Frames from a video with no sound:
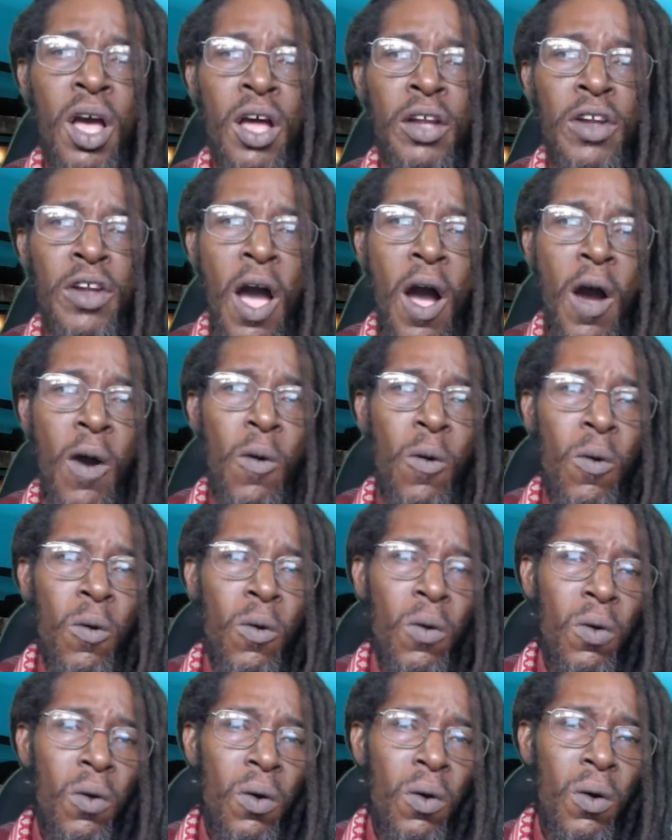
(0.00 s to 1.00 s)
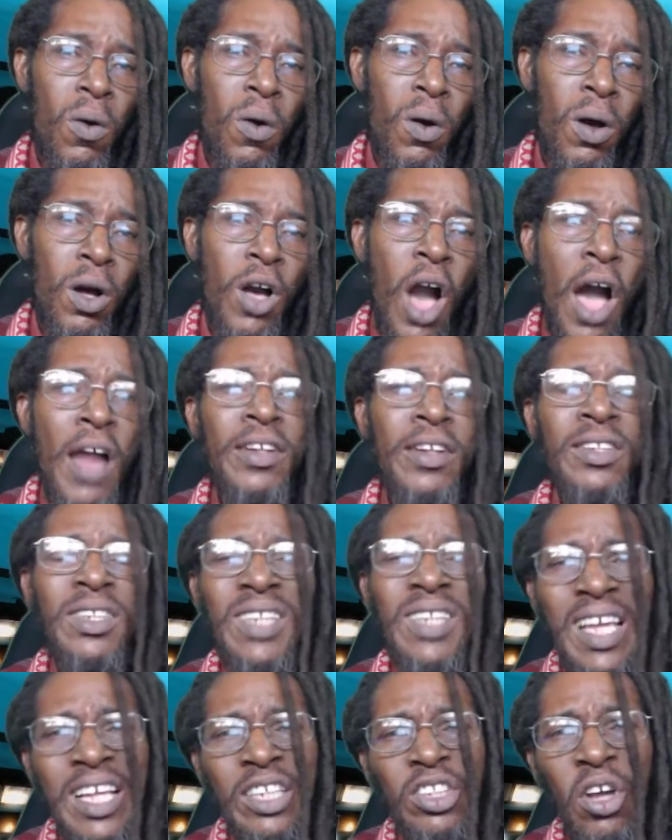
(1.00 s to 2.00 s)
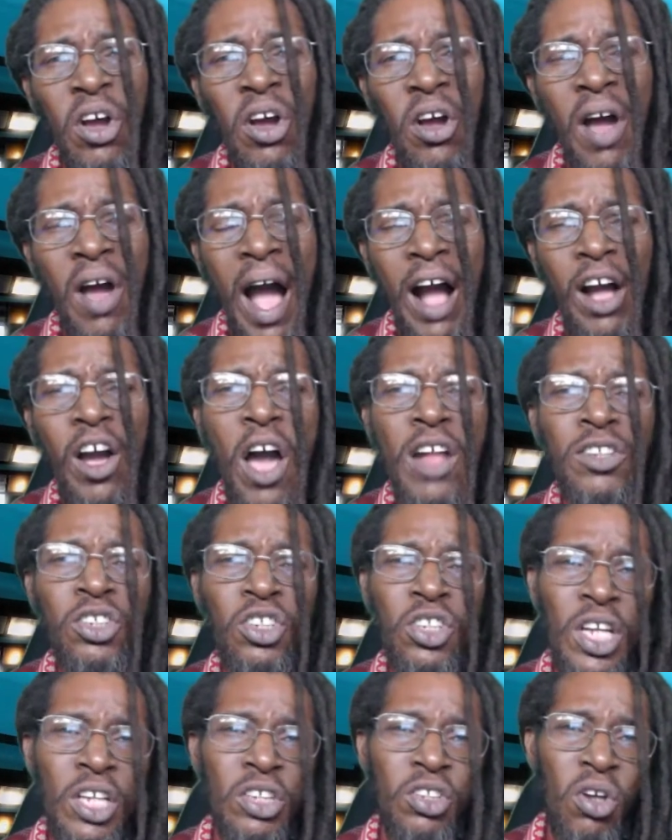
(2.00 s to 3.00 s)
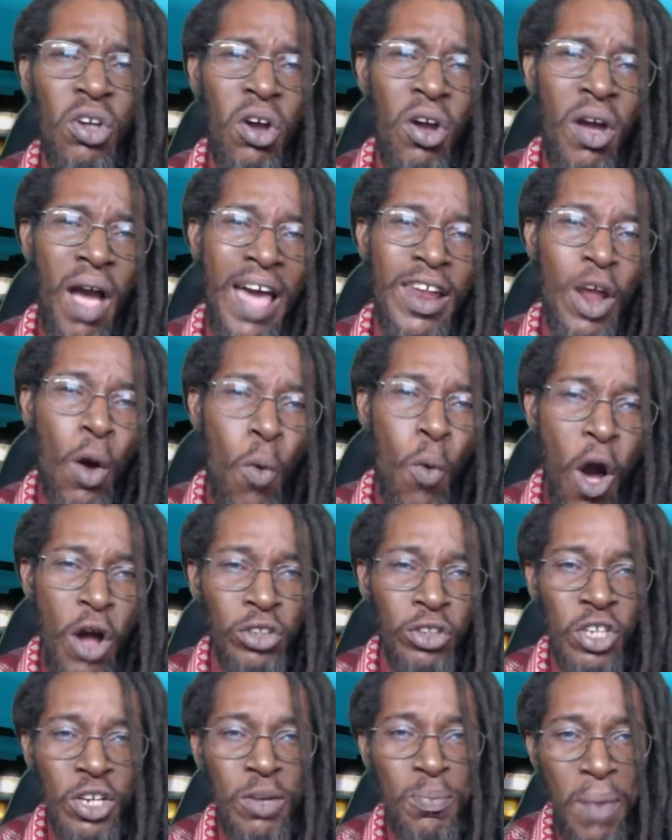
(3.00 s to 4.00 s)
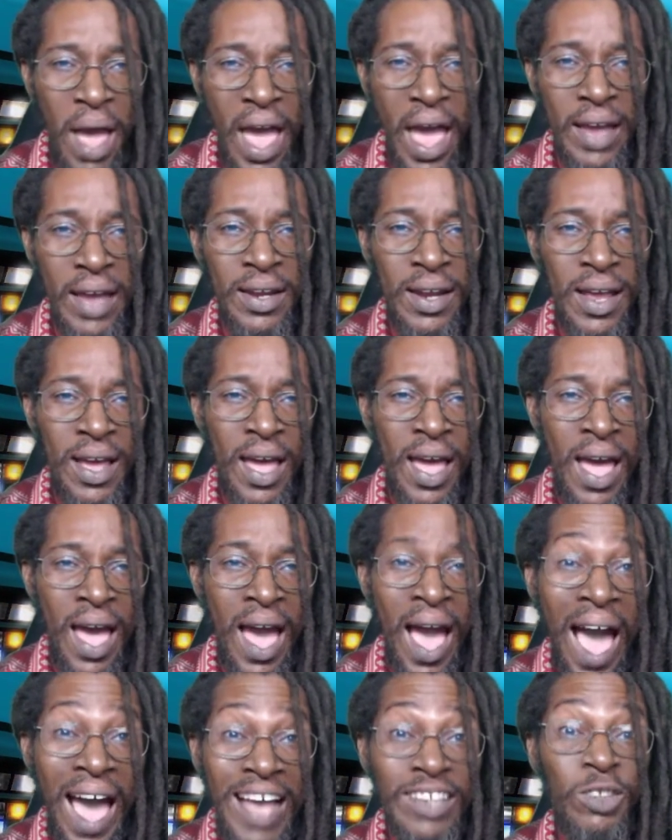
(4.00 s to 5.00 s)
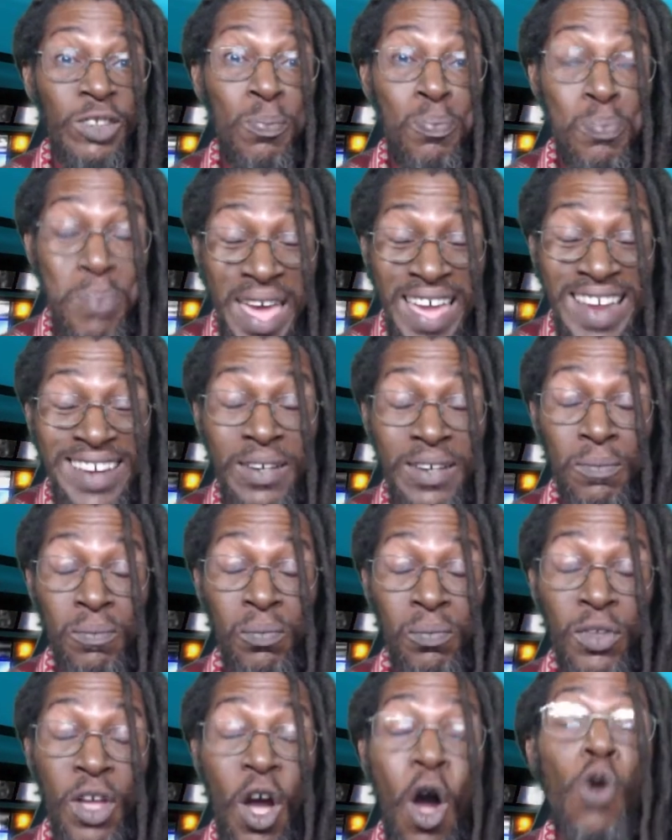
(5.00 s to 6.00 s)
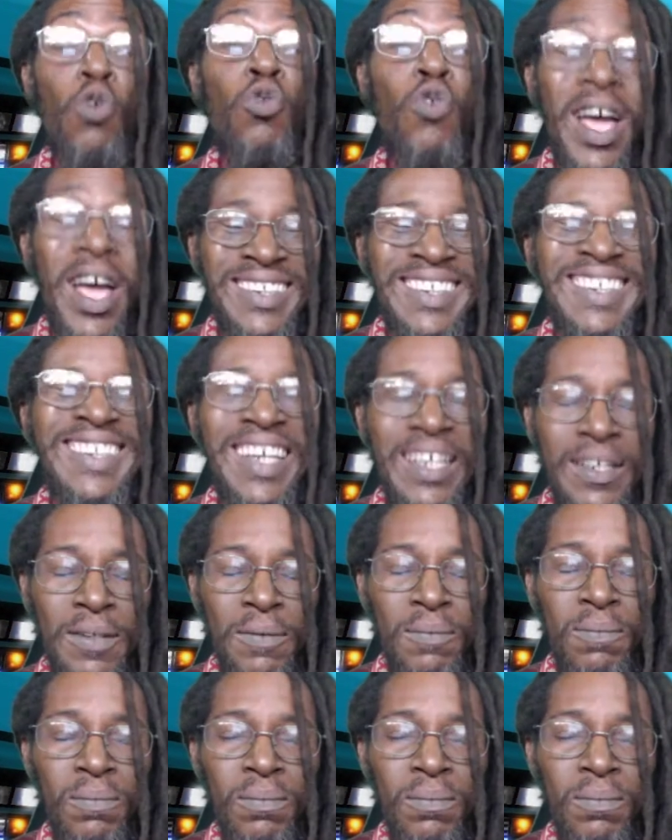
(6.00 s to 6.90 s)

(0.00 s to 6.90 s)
Now, a gun seizure and a wanted man has been arrested